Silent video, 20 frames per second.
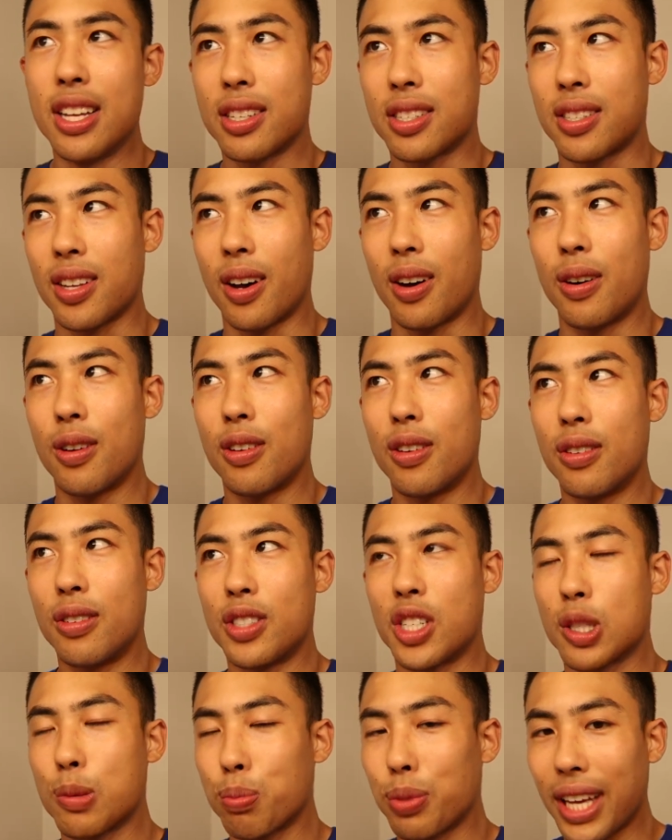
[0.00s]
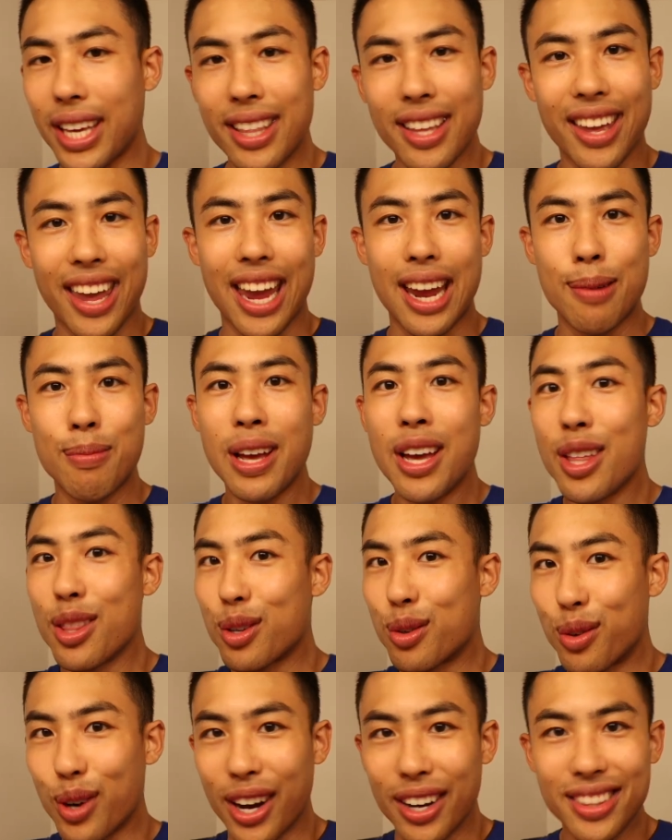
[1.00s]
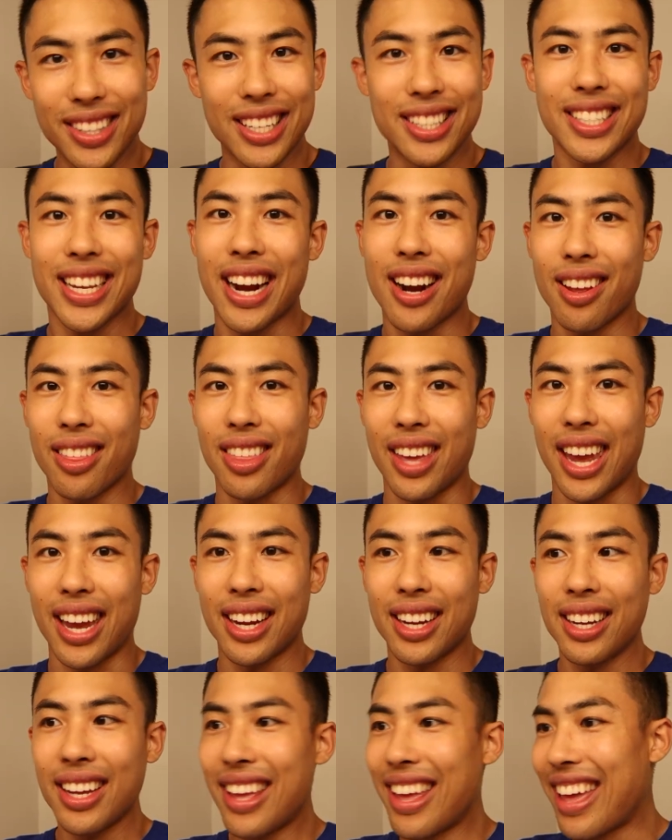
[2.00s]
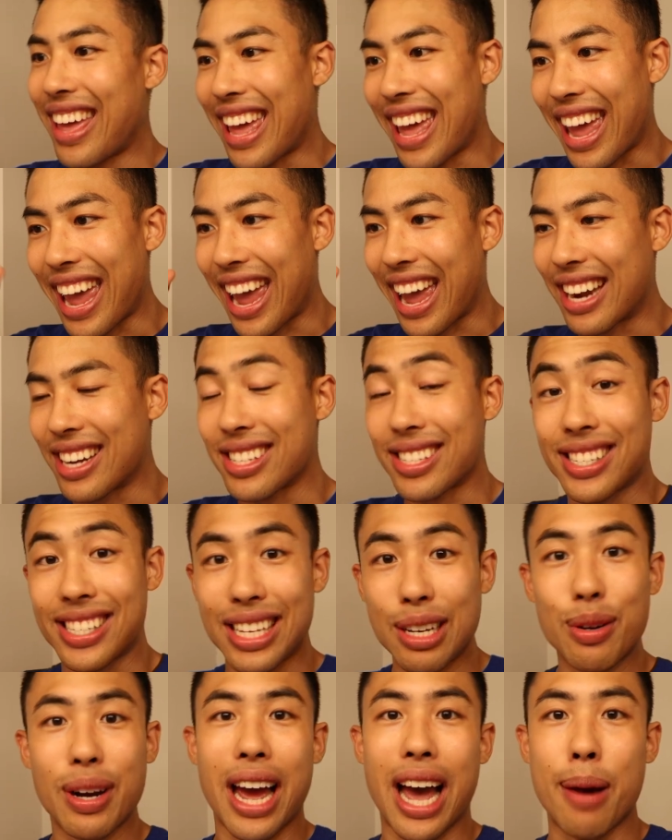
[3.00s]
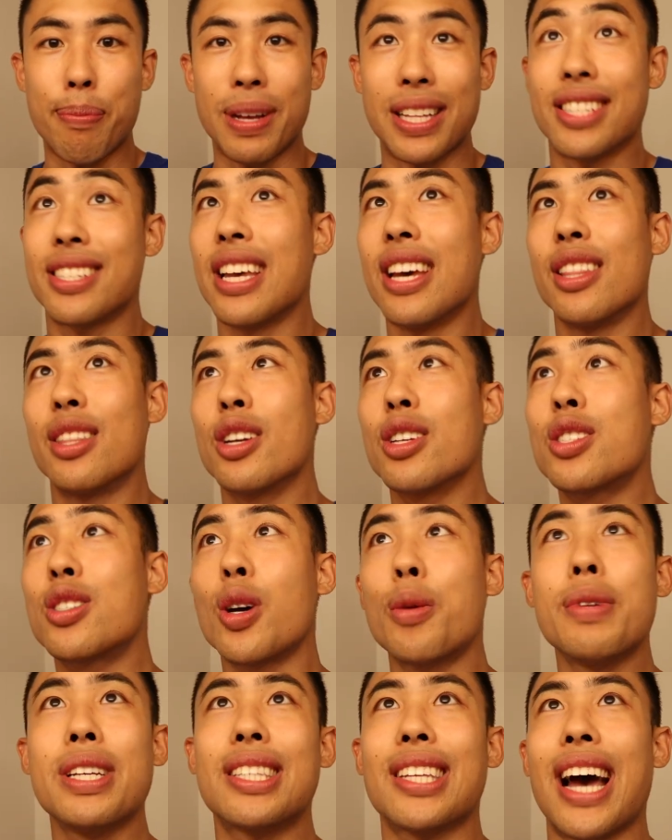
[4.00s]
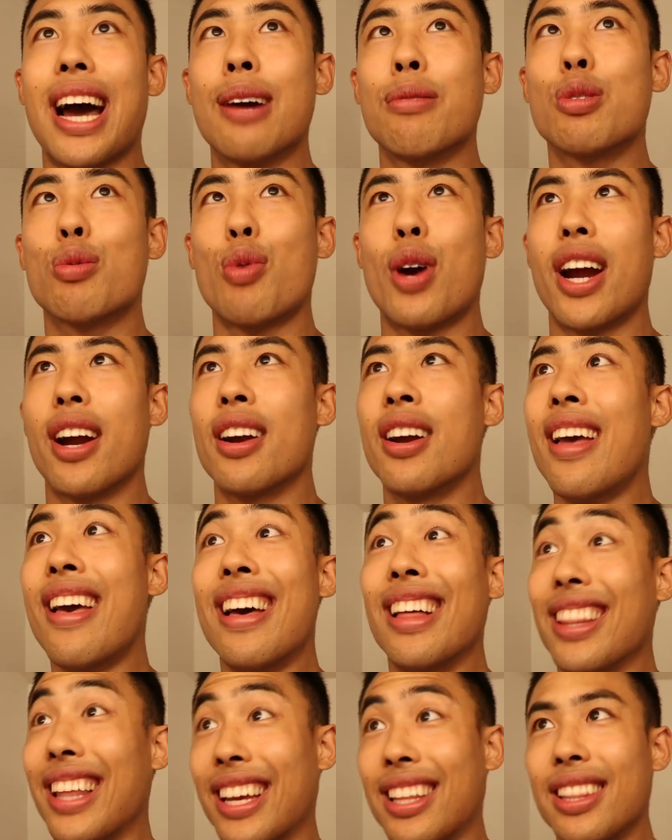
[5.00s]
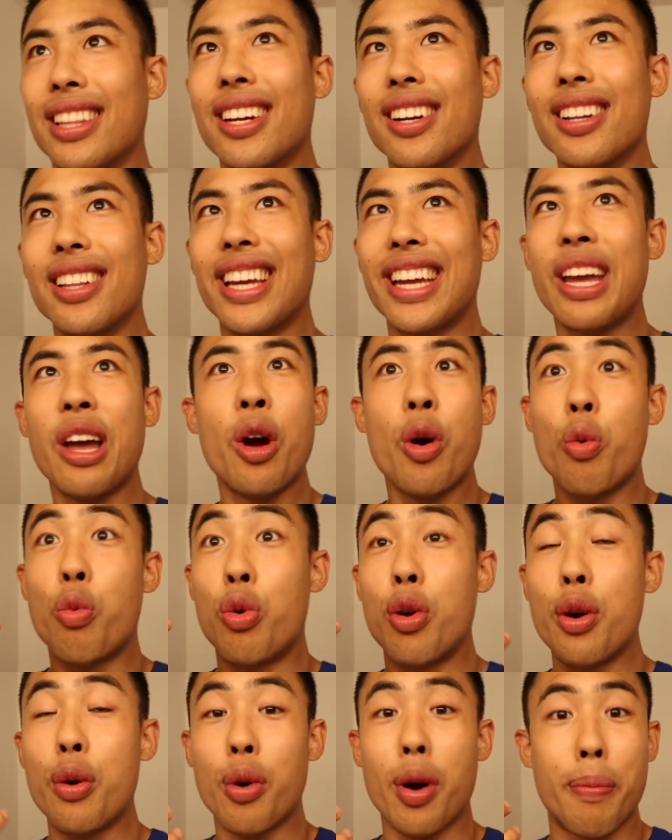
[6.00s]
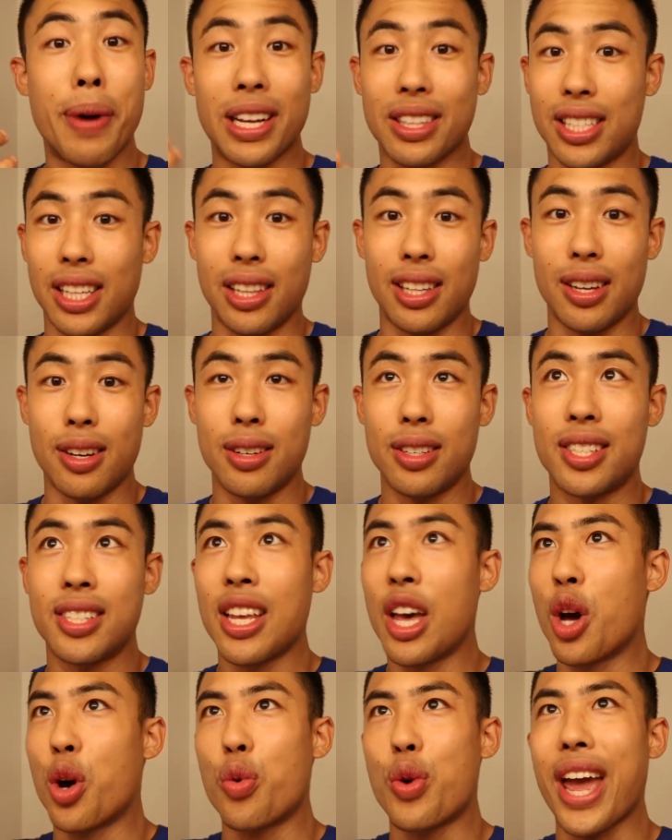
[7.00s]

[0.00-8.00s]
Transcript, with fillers: So just play the game throughout the entire thing and see what happens. There's so many times where, like, literally we were about to lose.